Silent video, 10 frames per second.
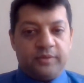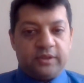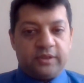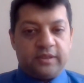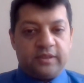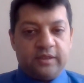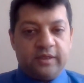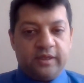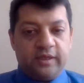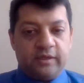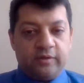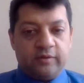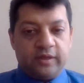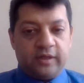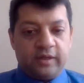Just to let you
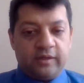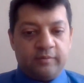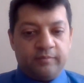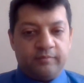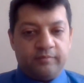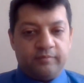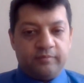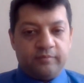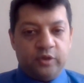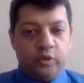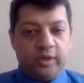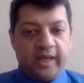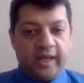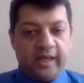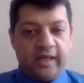know that you
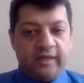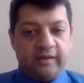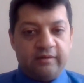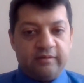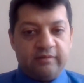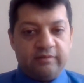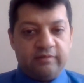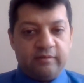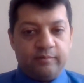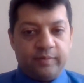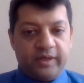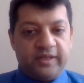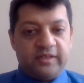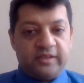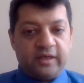can
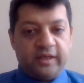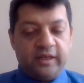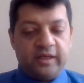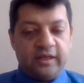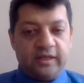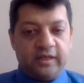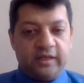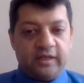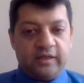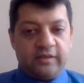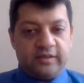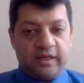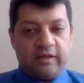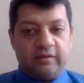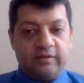basically
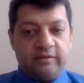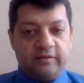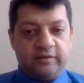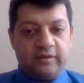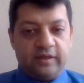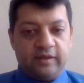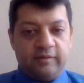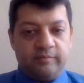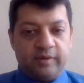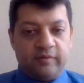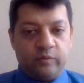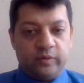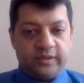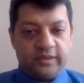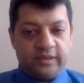sell.
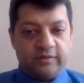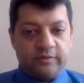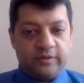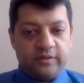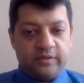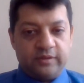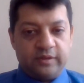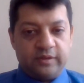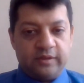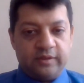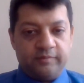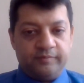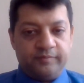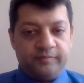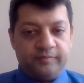Everyone sells.
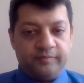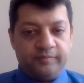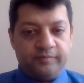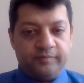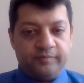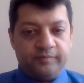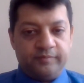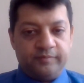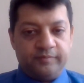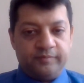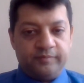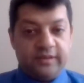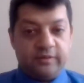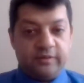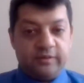Nothing really happens
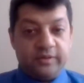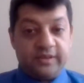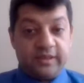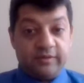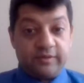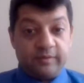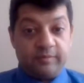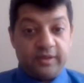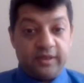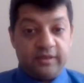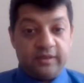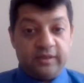until someone sells something.